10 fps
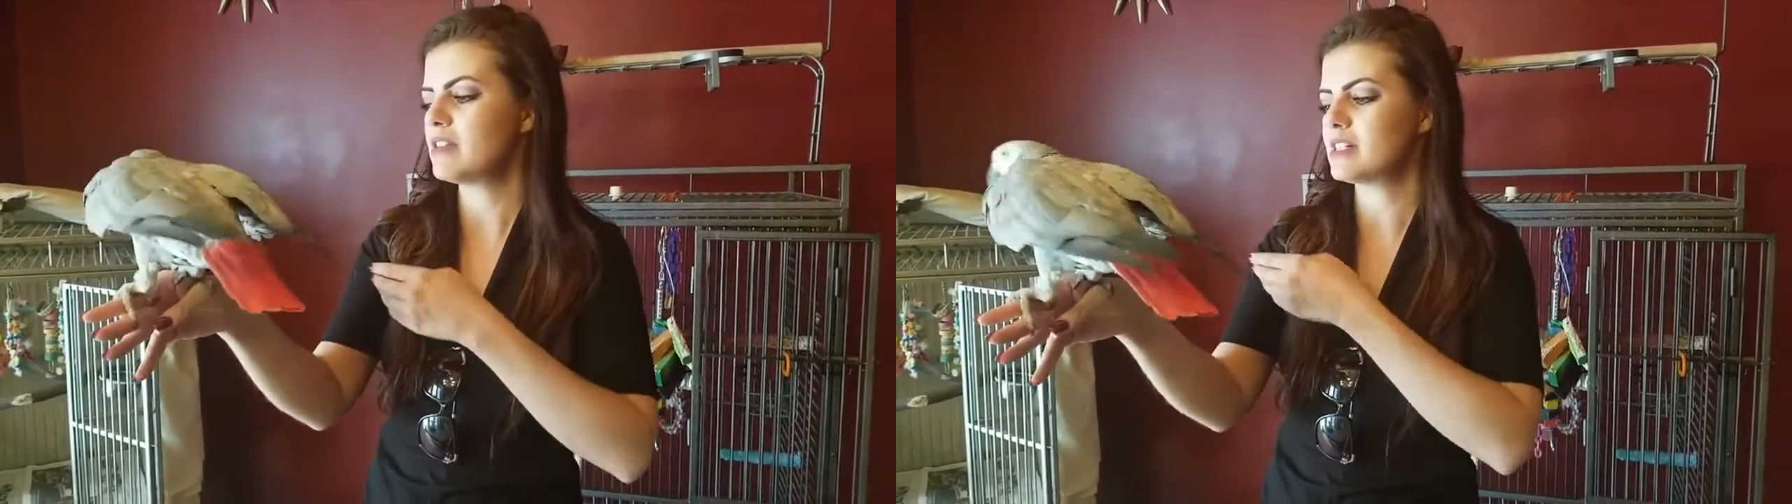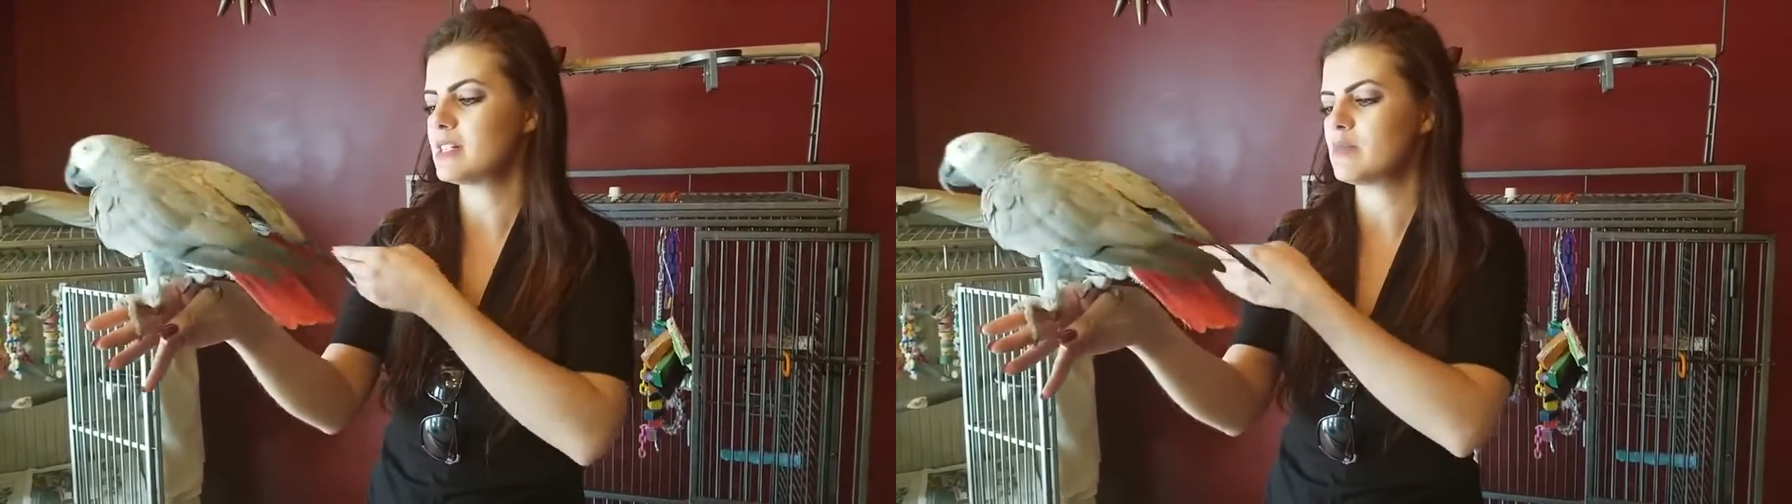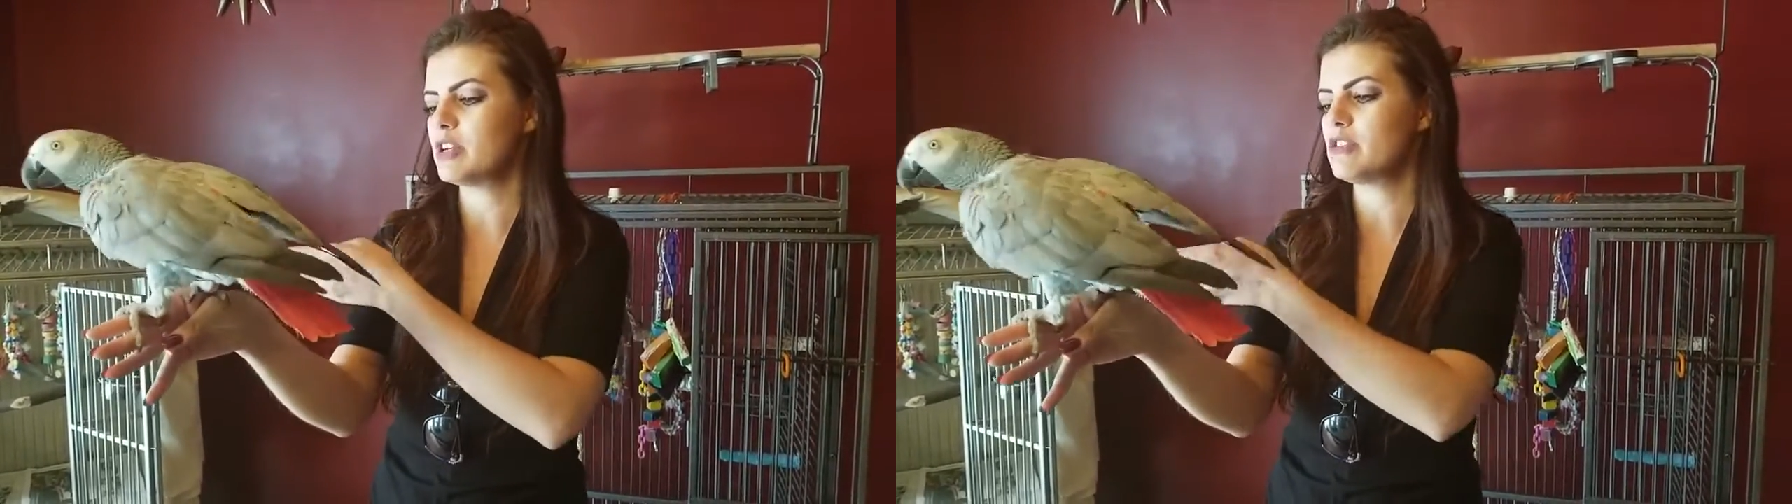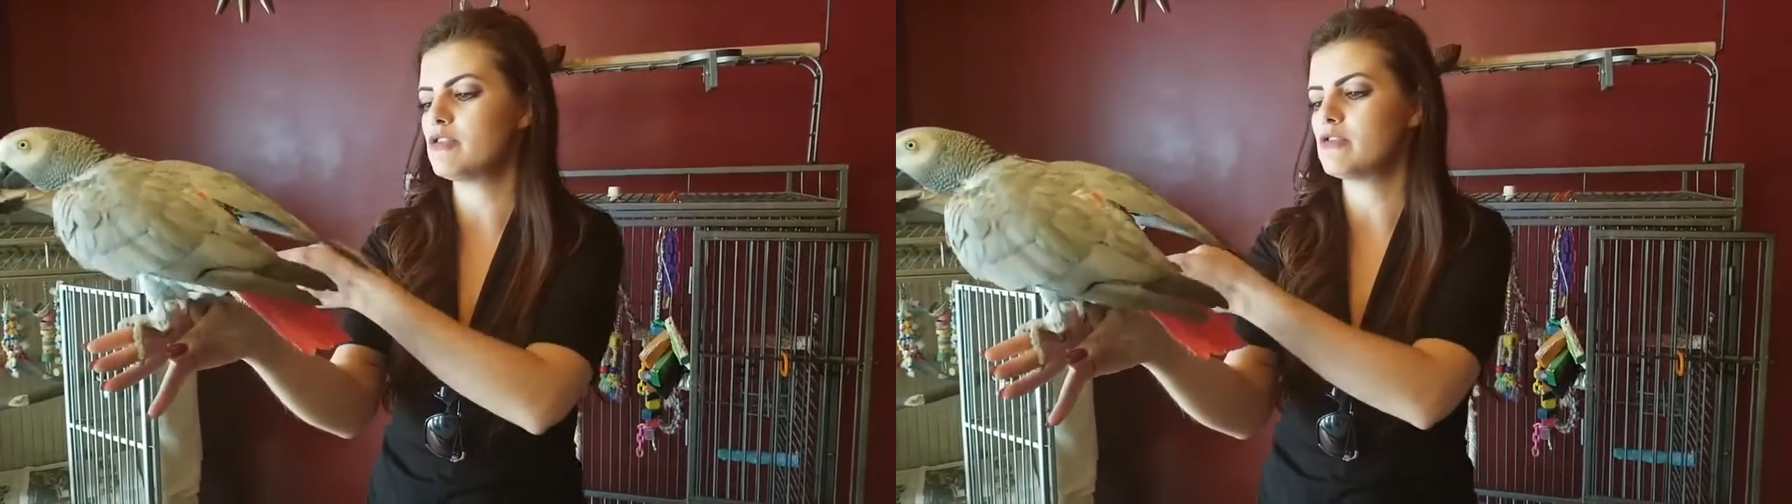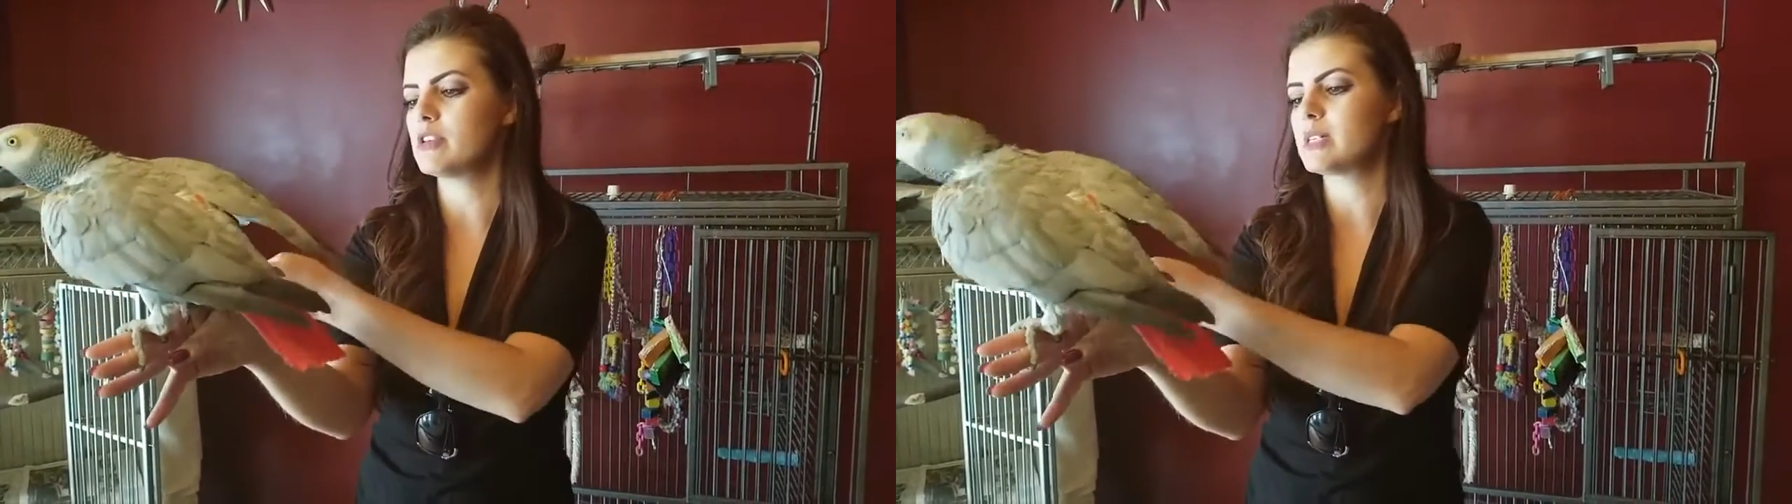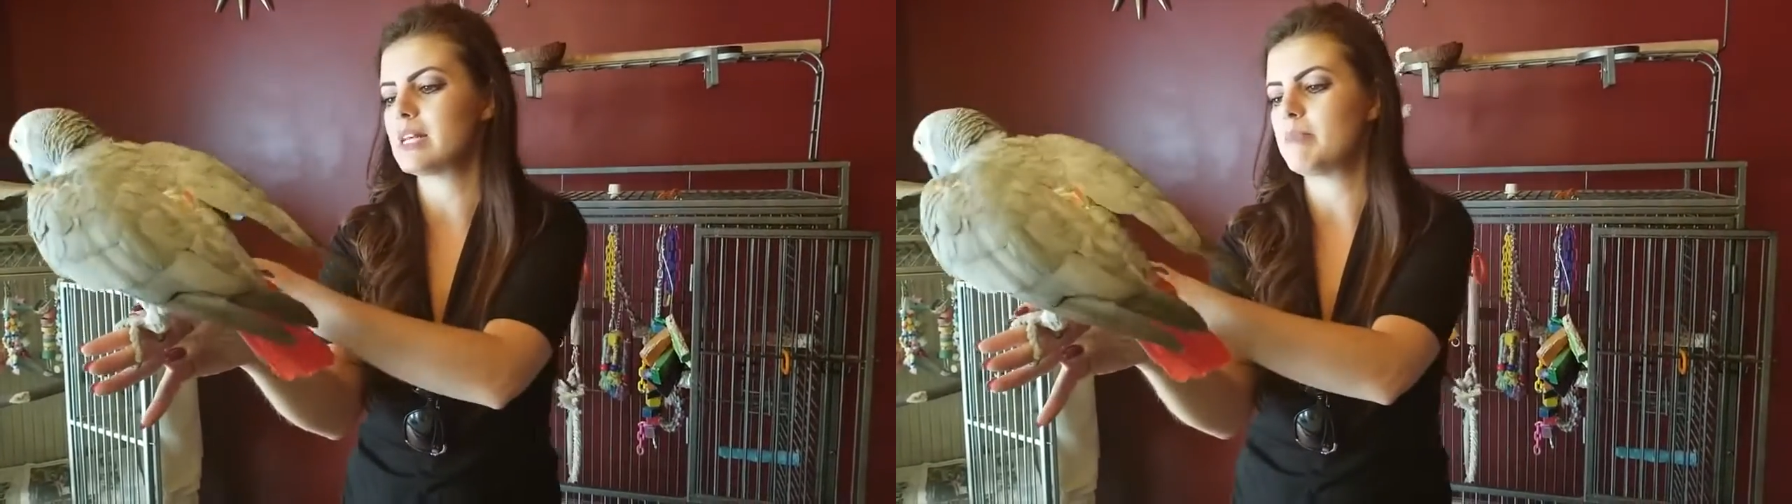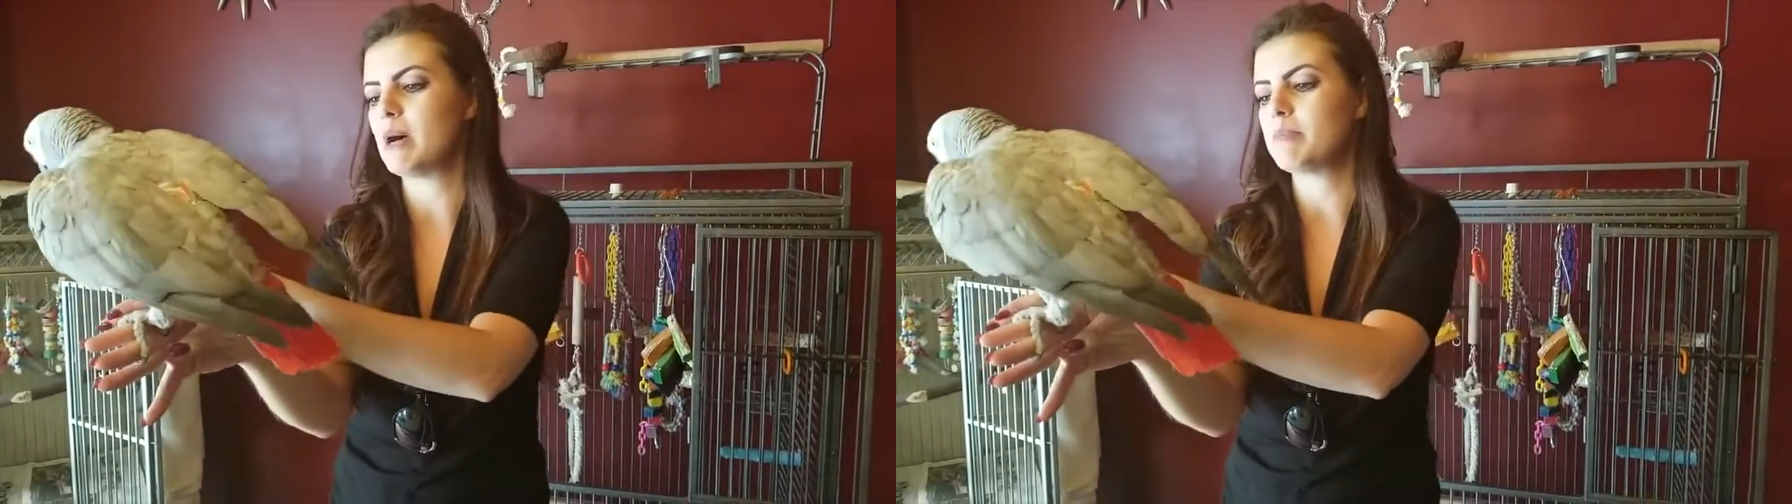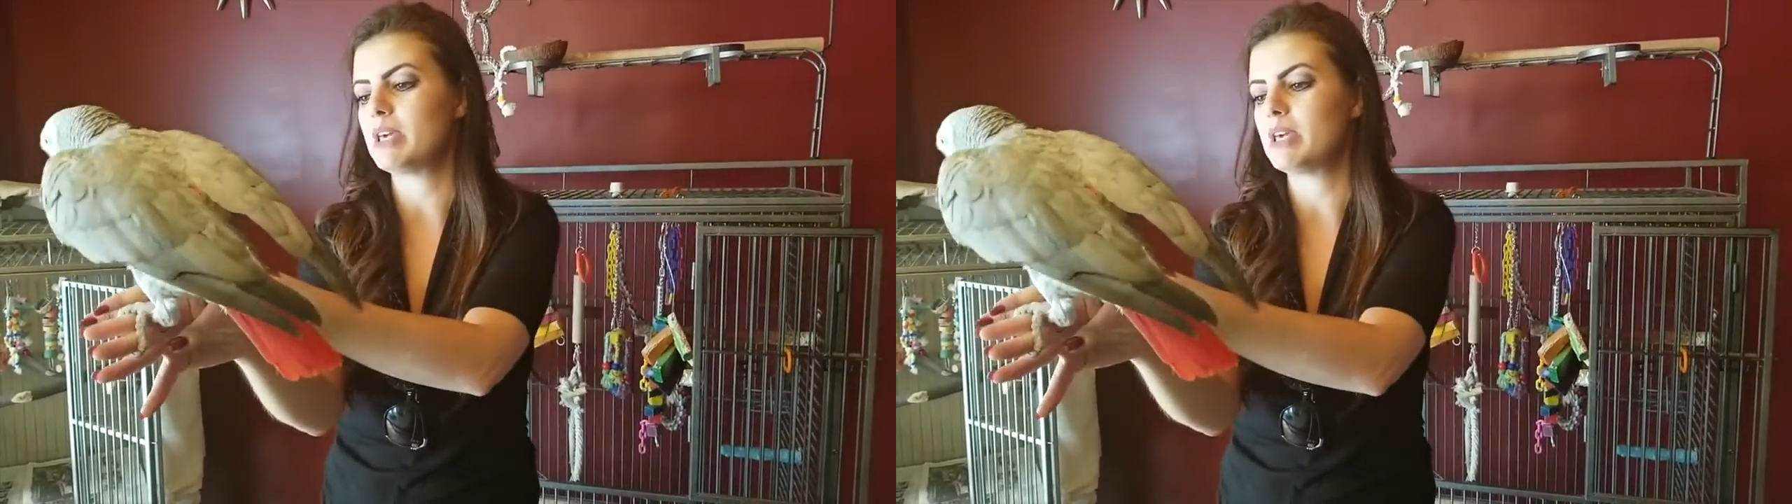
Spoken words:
this is when you do the step up.